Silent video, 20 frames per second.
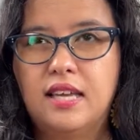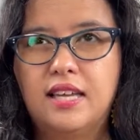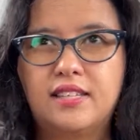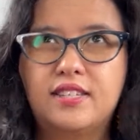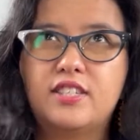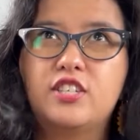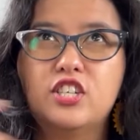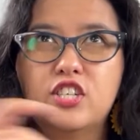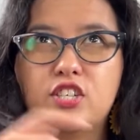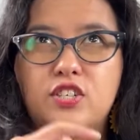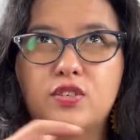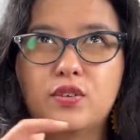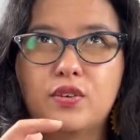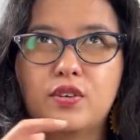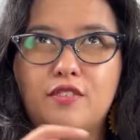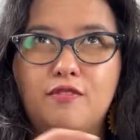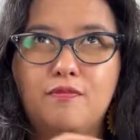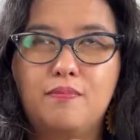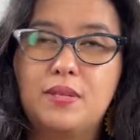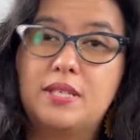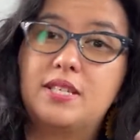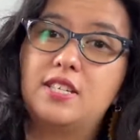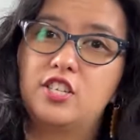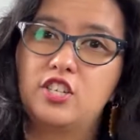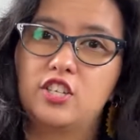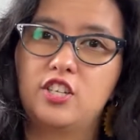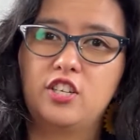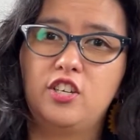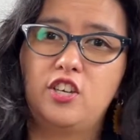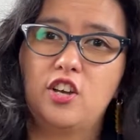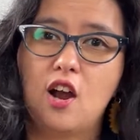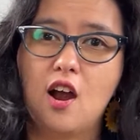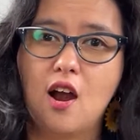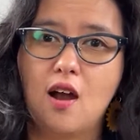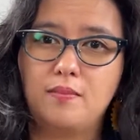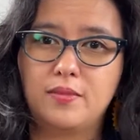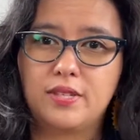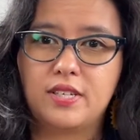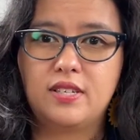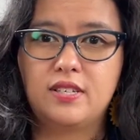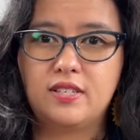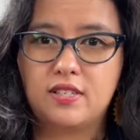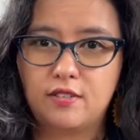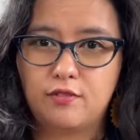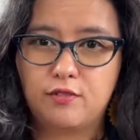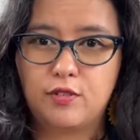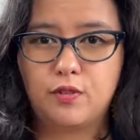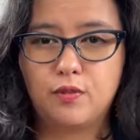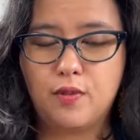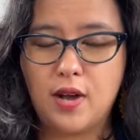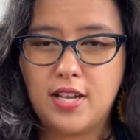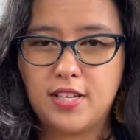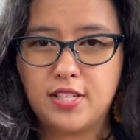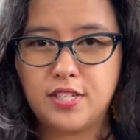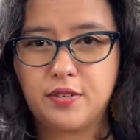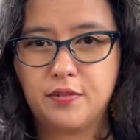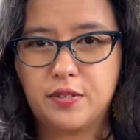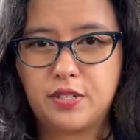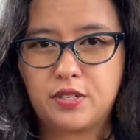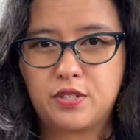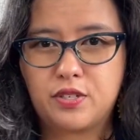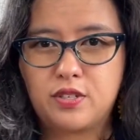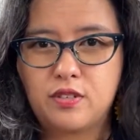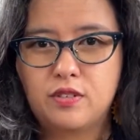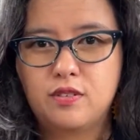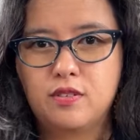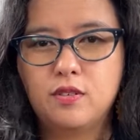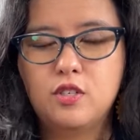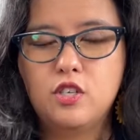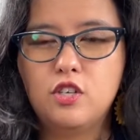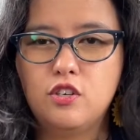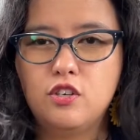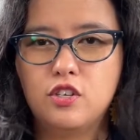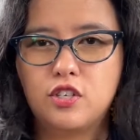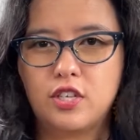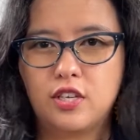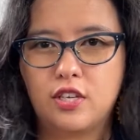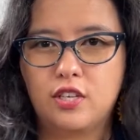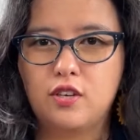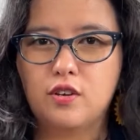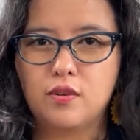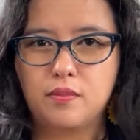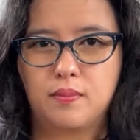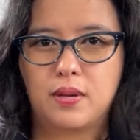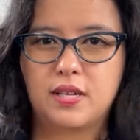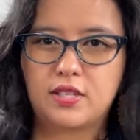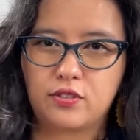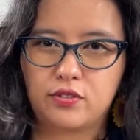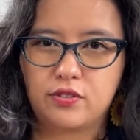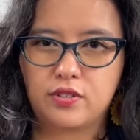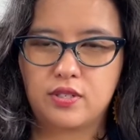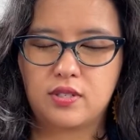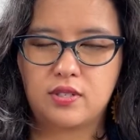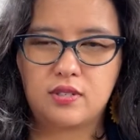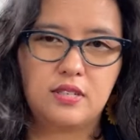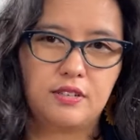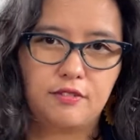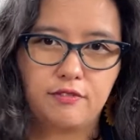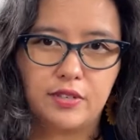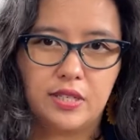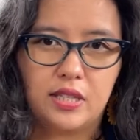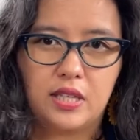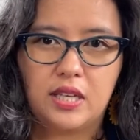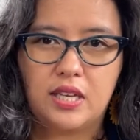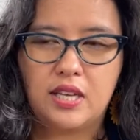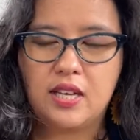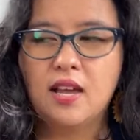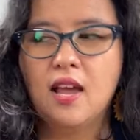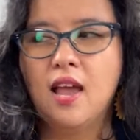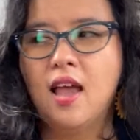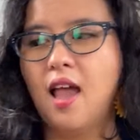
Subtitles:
just sort of positioning your arms in a different way, so it's using your muscles differently.